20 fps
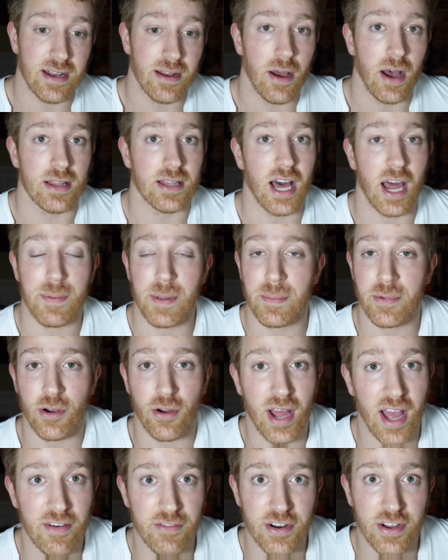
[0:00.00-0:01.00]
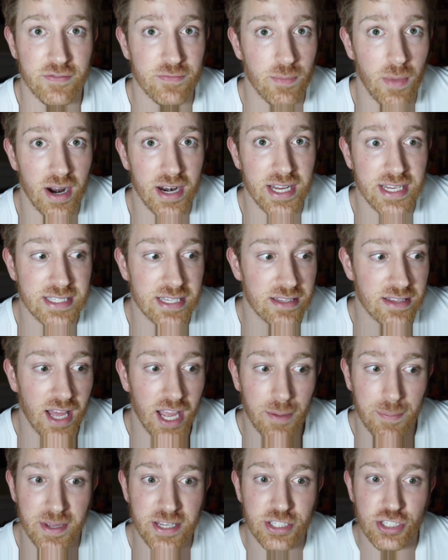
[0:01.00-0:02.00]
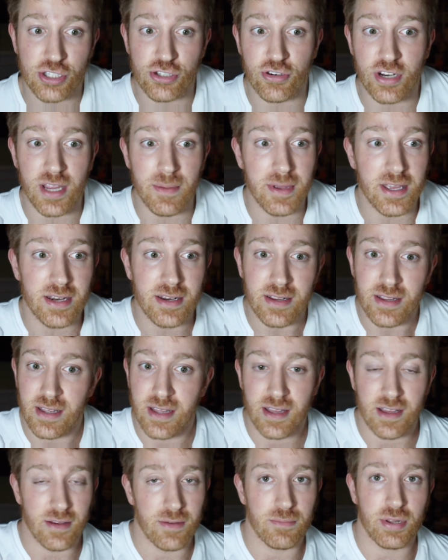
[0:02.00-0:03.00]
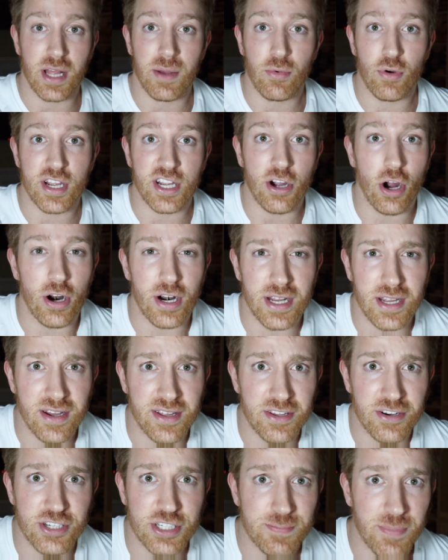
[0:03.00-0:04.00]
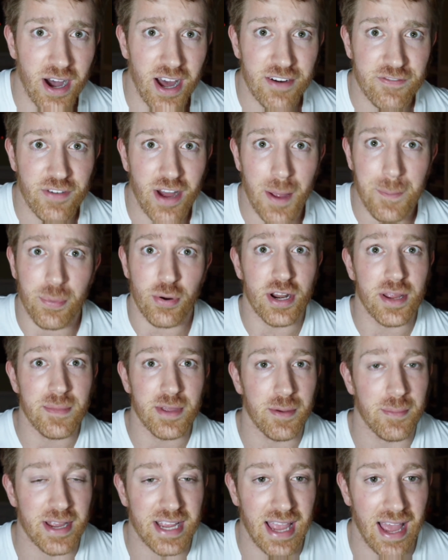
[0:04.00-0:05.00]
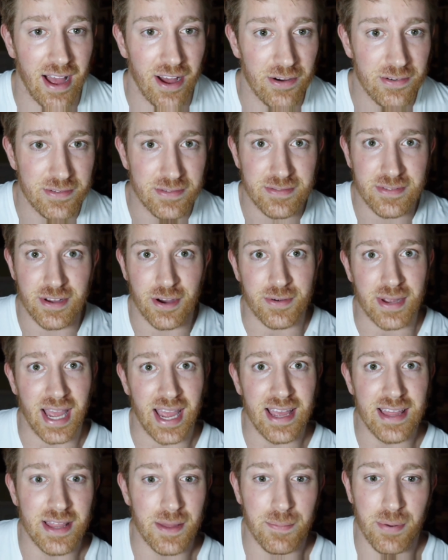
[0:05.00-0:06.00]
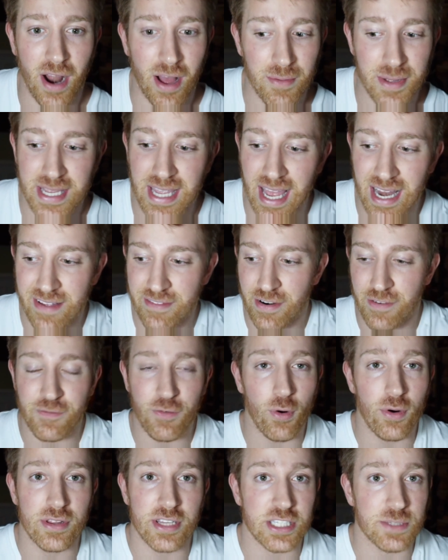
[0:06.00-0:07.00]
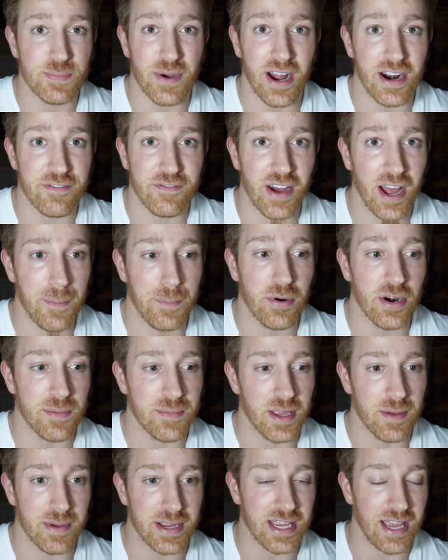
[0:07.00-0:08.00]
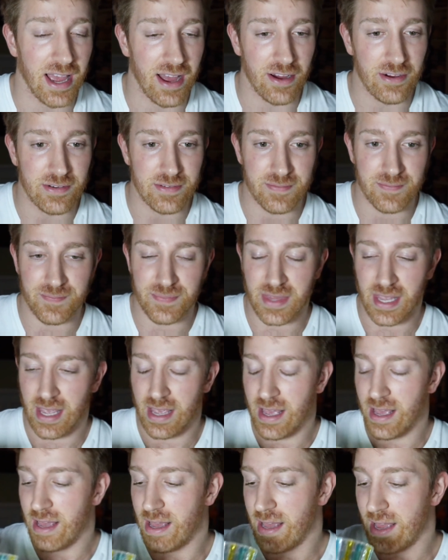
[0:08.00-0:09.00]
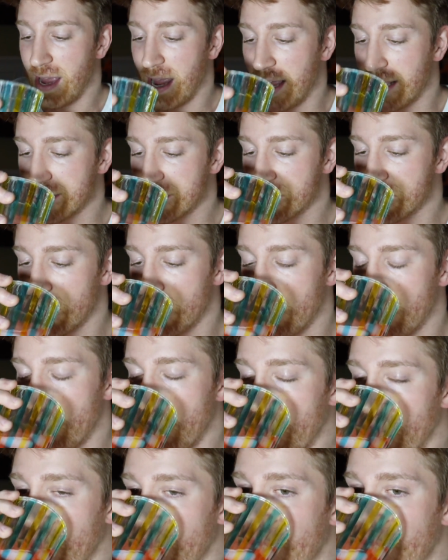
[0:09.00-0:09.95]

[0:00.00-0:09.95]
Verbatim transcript: a lot of people don't have enough money to like be streaming Playboi Carti on their Spotify premium account. Okay, they probably can't even afford the Spotify premium account. And so